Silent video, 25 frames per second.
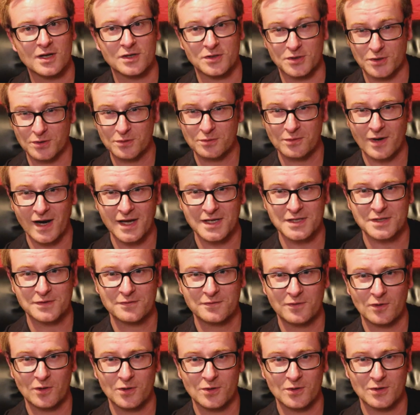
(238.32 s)
dual rates
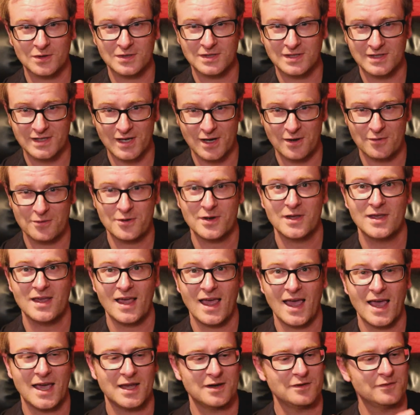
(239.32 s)
for your steering
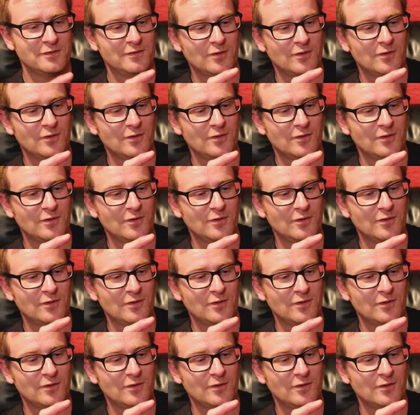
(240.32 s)
and